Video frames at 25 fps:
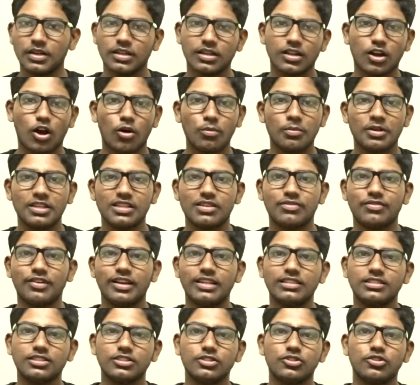copy the
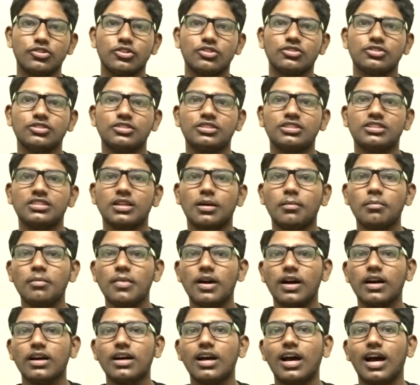files into your system.
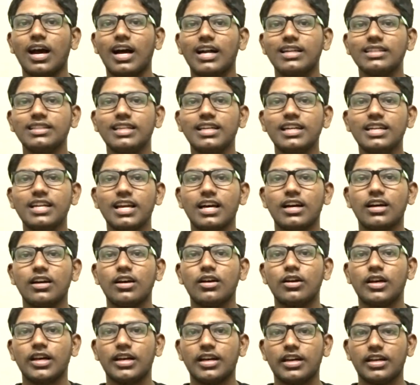And then
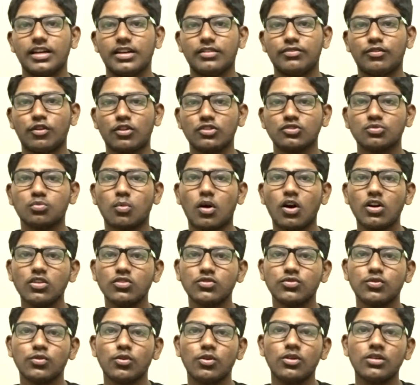for
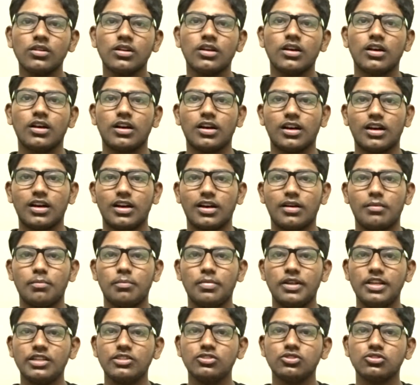smartphone,
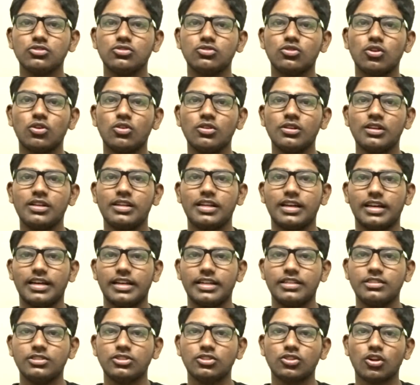please don't
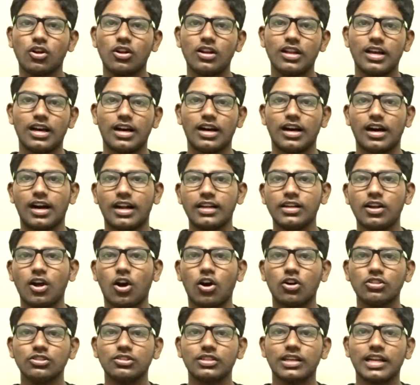install
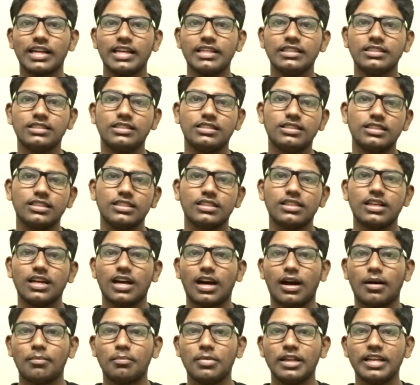unauthorized
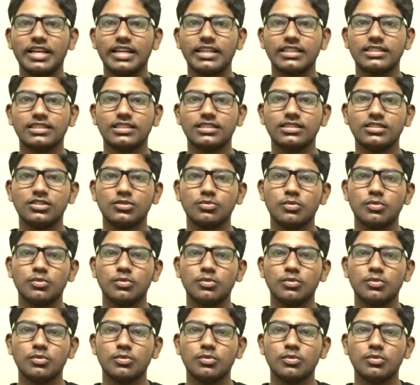applications,